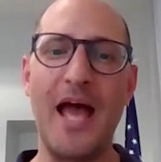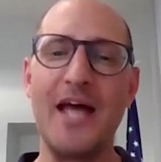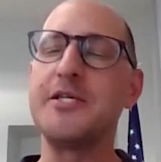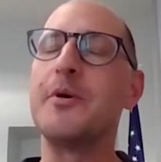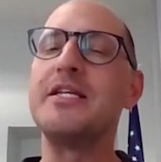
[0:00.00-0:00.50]

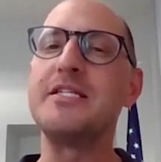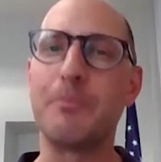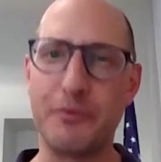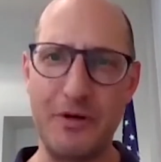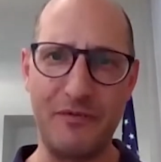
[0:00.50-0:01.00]
And so it is
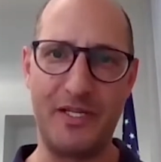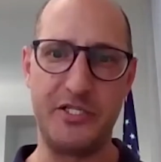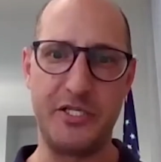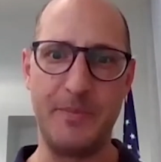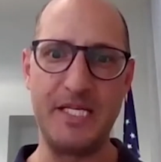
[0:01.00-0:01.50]
a
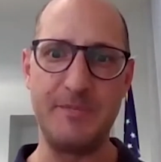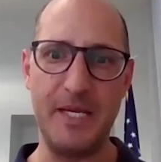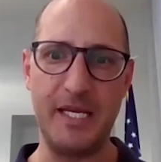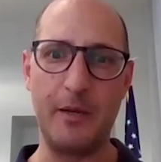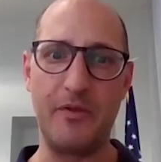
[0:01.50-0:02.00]
privilege to be
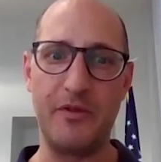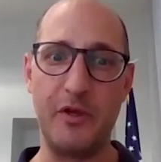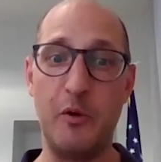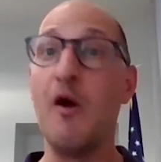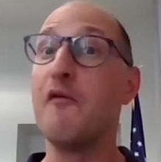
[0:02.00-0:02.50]
speaking with
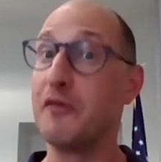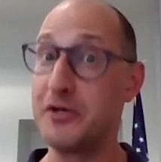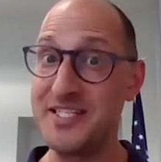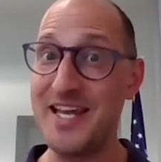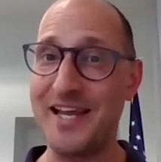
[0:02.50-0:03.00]
you for a
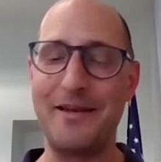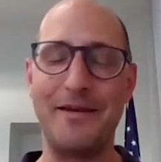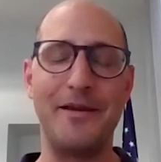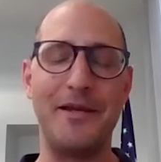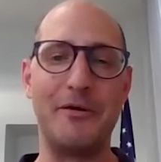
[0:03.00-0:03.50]

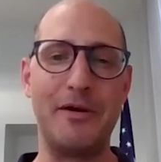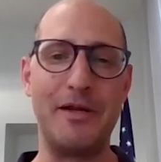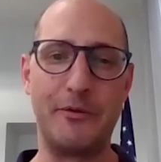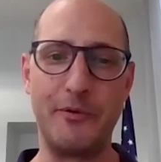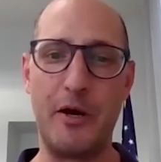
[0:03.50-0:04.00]
second year
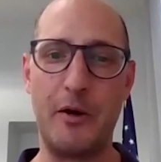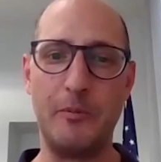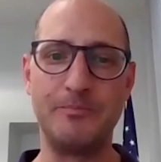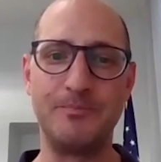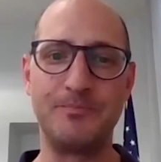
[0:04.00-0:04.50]
in a row.
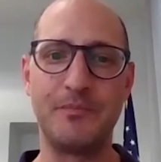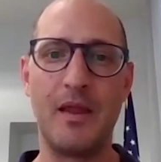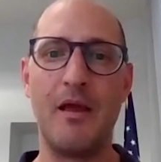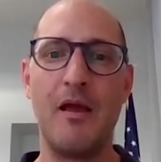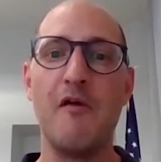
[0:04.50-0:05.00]

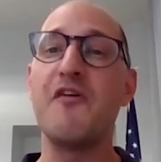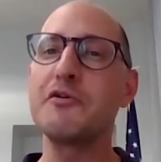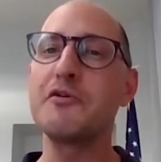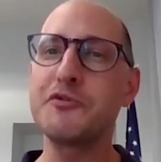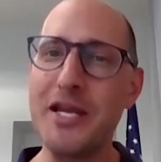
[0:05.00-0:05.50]

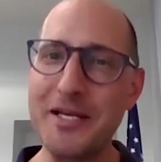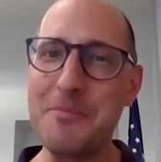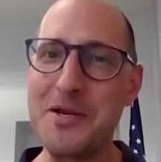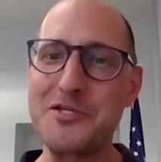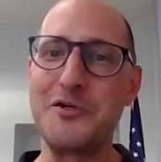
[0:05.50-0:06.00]
Federal Trade
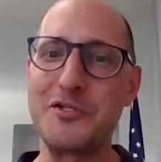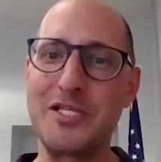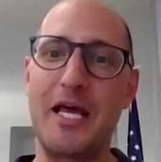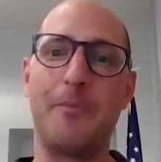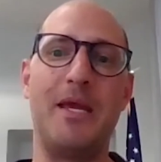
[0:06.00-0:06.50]
Commissioners
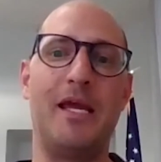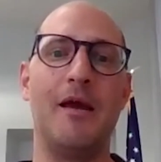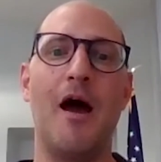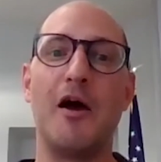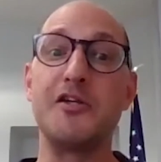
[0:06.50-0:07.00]
like
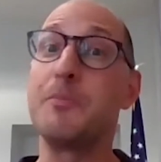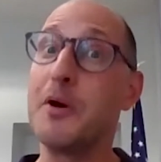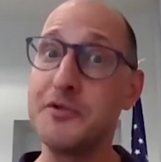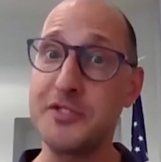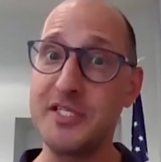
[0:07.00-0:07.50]
me are
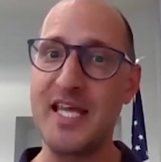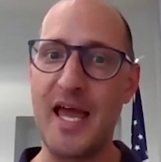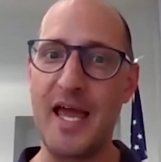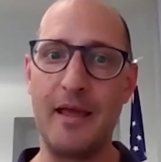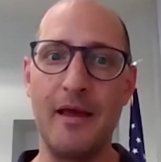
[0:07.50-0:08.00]
supposed to
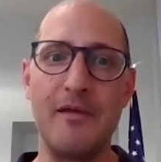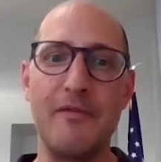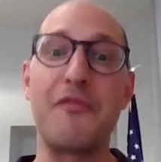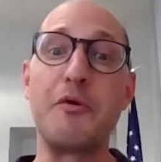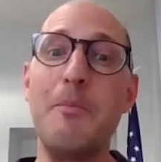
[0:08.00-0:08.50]
say
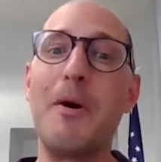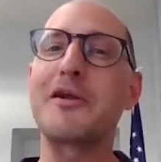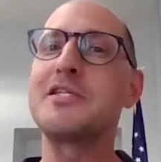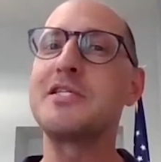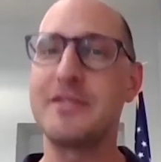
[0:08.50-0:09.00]
that the
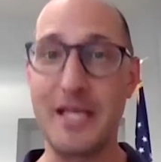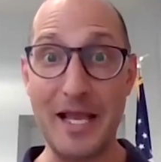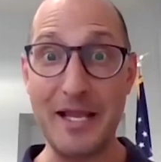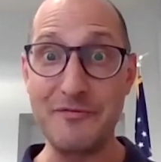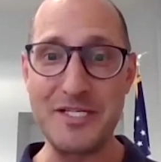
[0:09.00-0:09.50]
remarks that
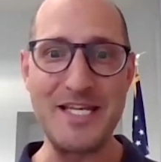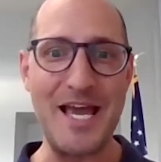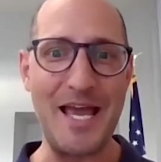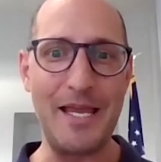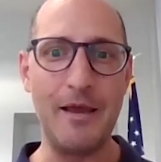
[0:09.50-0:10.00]
I give
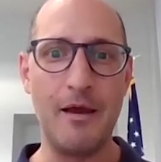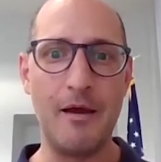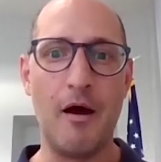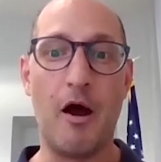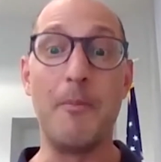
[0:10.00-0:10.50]
today
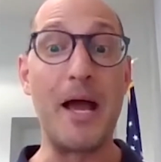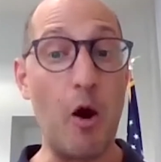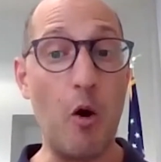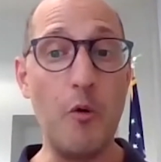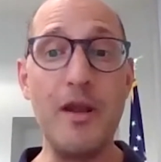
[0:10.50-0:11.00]
are my
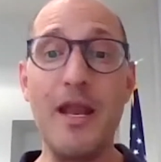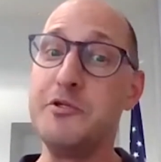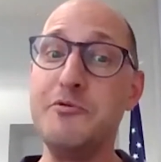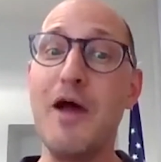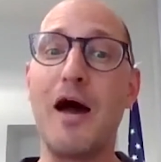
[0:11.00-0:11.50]
own
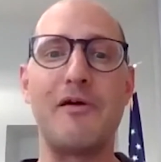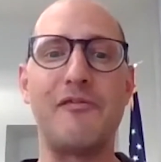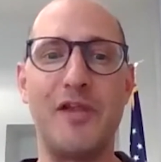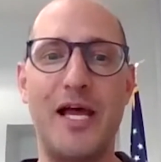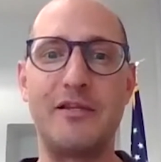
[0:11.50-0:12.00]
and do not
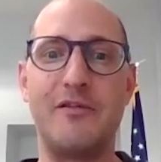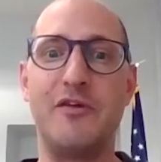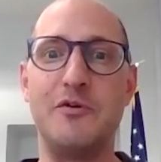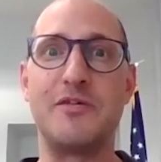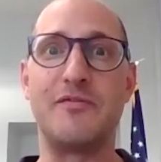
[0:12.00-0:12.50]
reflect the
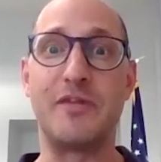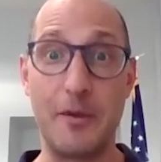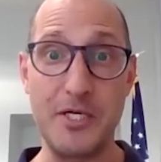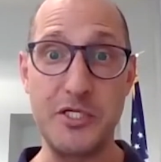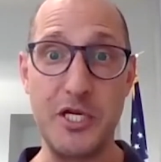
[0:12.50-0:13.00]
views of the
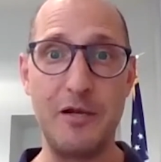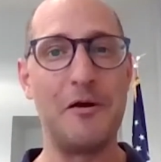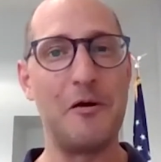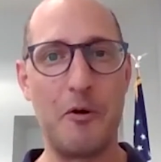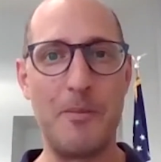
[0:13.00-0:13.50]

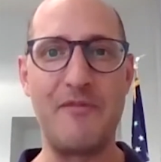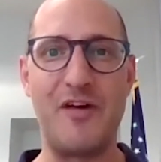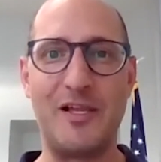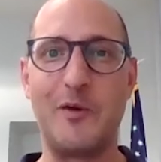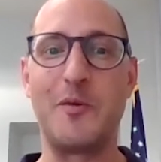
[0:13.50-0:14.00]
commission or my
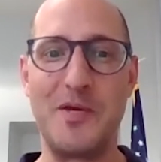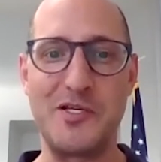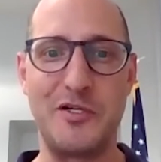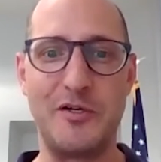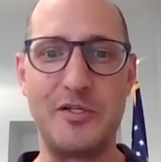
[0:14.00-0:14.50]
fellow
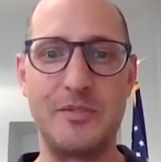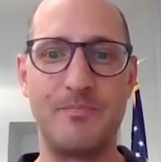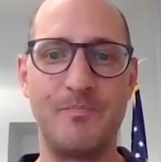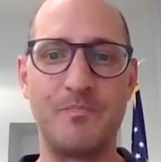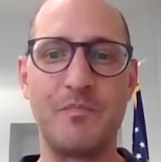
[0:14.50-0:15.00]
commissioners.
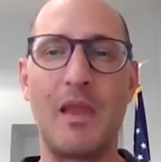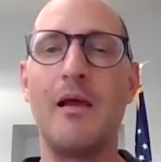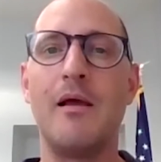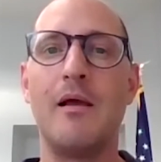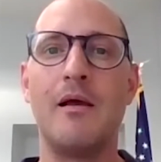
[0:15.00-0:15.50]

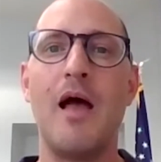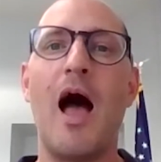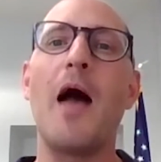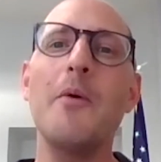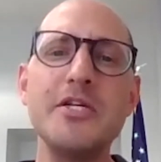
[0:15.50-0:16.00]

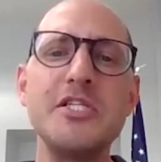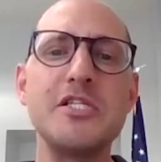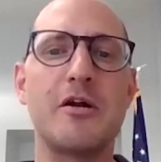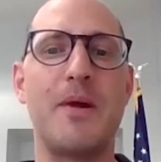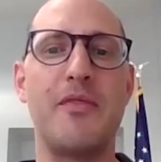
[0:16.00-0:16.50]
I want to
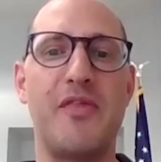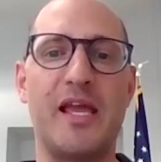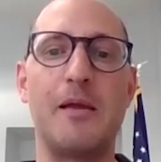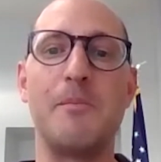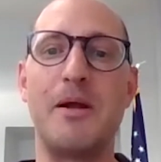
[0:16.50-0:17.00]
start by
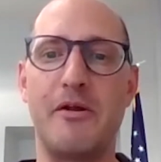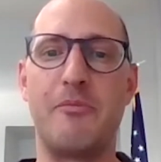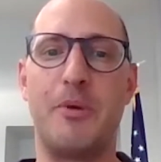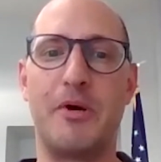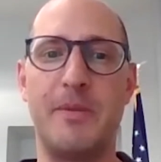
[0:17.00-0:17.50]
thanking
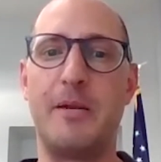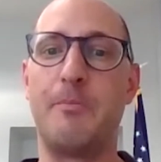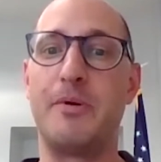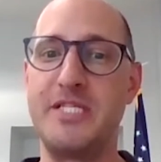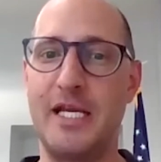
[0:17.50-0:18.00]
Meredith Berkman
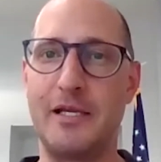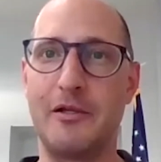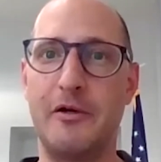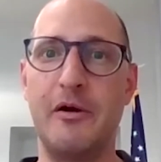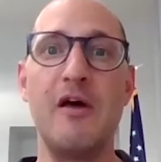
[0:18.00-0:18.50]
in
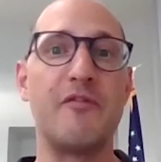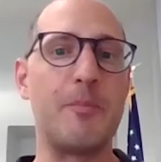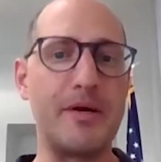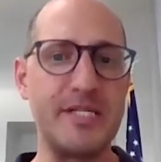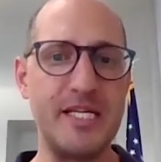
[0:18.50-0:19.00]
particular for
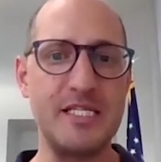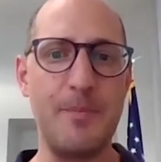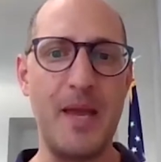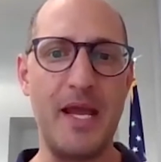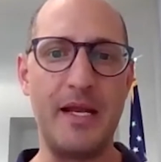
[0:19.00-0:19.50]

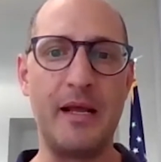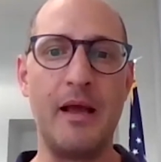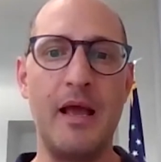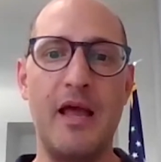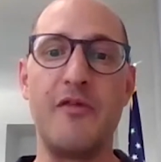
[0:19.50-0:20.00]

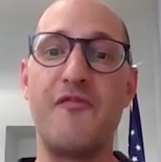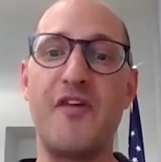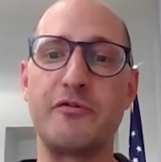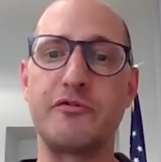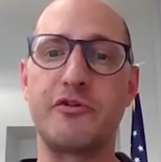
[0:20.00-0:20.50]
participating in the
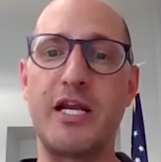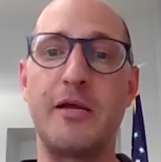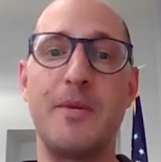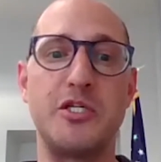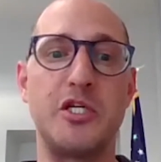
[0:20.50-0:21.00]
Federal Trade
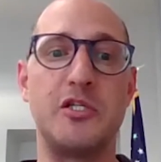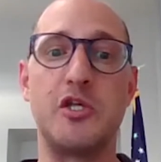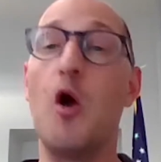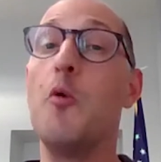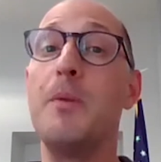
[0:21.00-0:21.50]

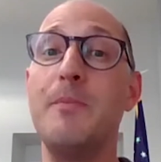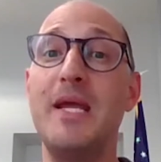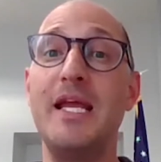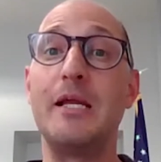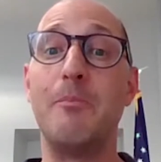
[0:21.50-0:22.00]
Commission's open
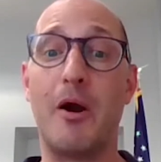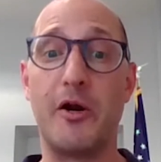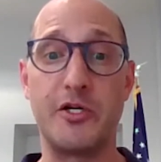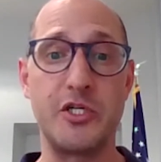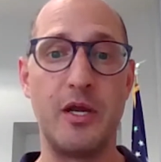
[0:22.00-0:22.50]
meeting in
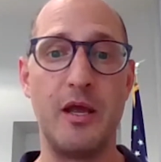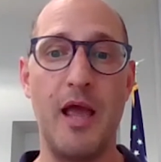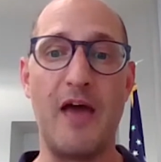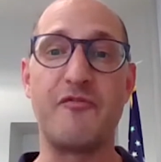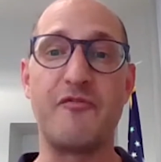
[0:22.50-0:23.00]
March
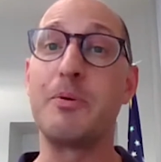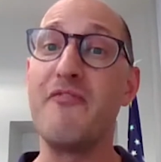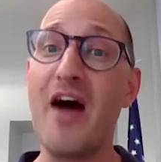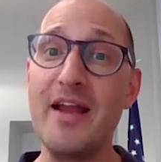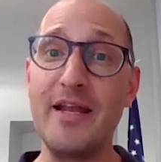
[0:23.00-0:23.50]
and for
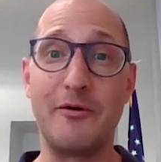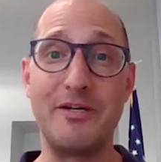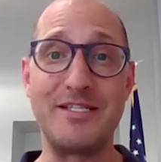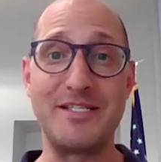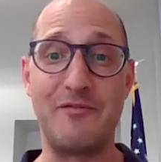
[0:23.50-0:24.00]
providing her
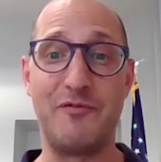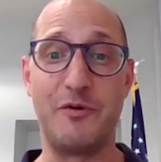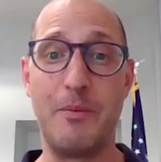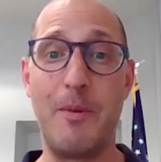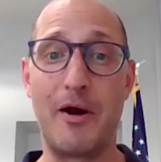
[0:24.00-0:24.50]

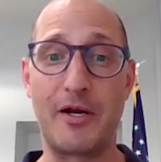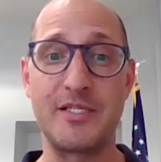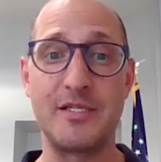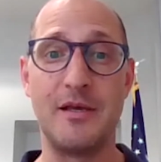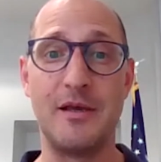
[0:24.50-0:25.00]
insightful
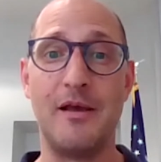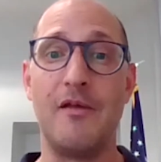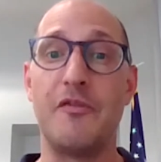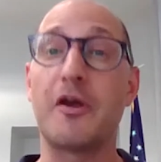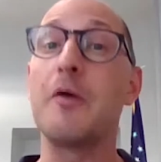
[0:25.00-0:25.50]
remarks.
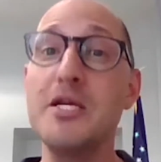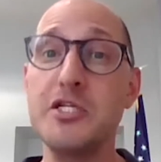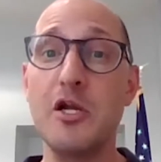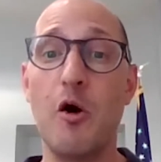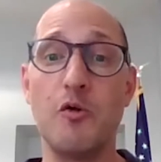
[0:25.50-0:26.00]
The
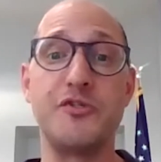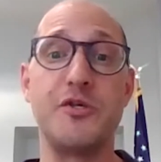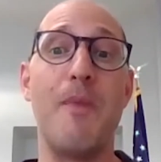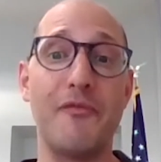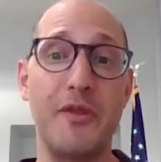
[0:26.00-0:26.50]
commission holds a
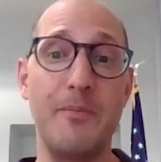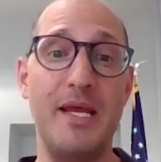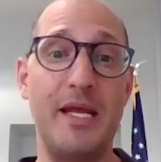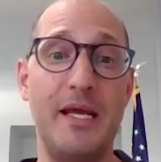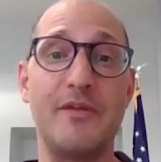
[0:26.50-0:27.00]
monthly
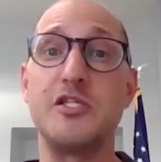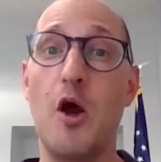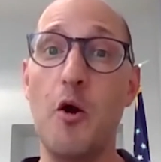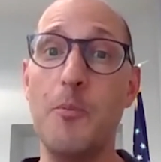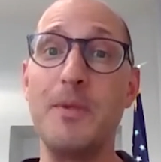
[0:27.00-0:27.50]
meeting that
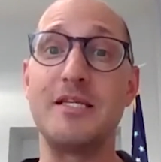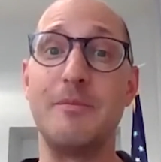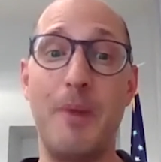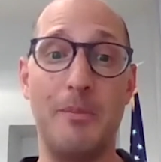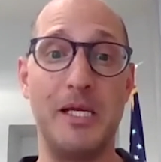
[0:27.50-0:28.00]
is open to
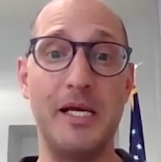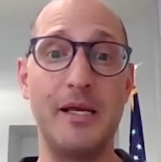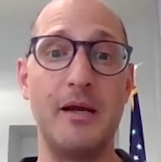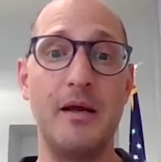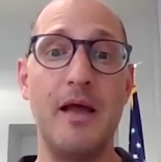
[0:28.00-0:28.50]
the public,
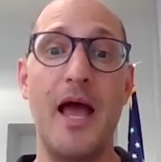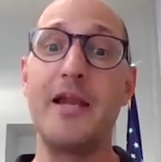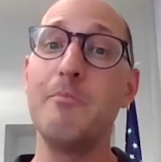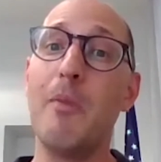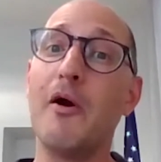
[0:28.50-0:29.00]

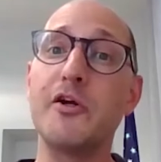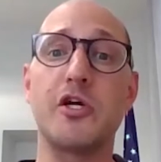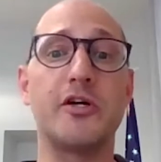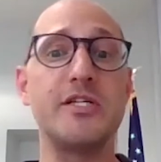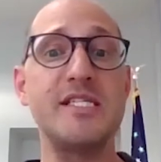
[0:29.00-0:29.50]
and in
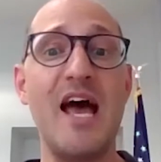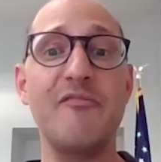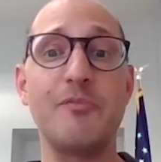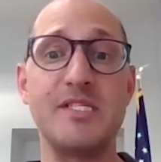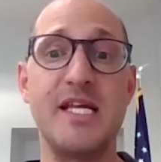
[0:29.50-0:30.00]
March, our
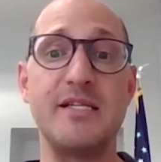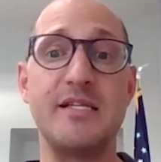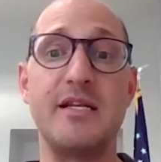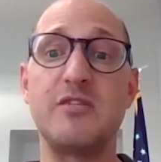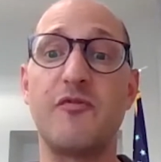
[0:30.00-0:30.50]
staff
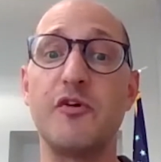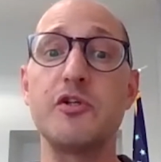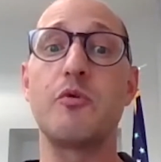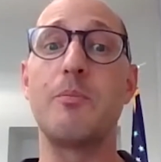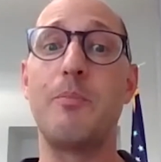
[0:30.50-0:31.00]
presented its
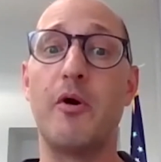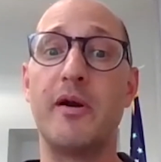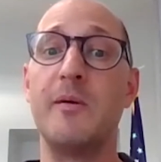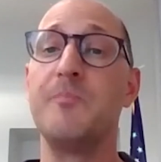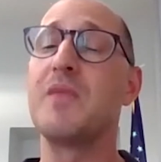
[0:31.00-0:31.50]
first
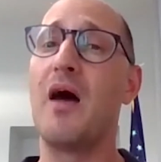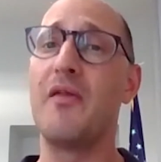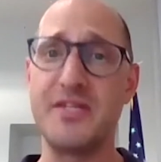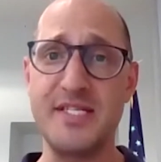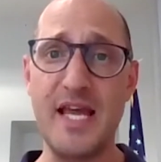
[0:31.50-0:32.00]
report
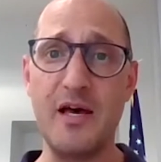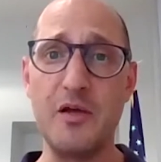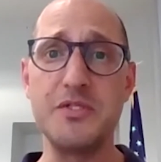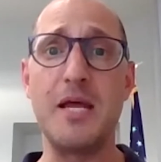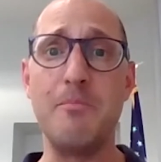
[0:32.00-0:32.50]
on the
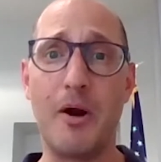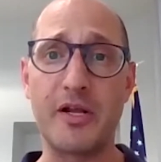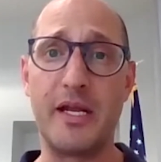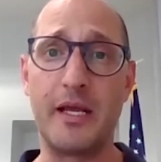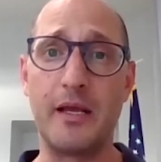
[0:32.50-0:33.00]
sales and
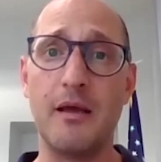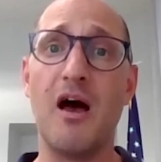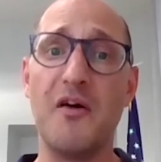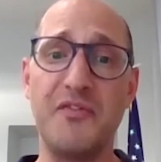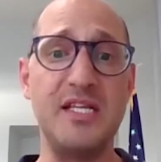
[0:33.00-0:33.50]
marketing
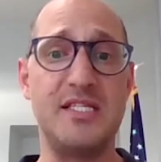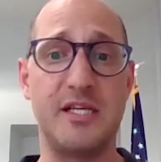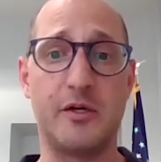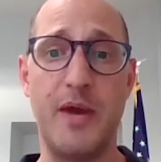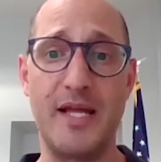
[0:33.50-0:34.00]
of
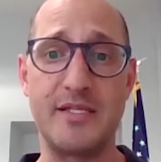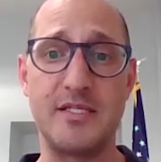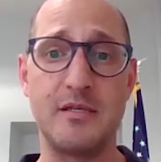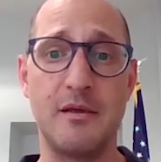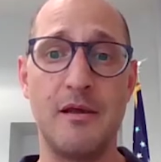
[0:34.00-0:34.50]
e-cigarettes.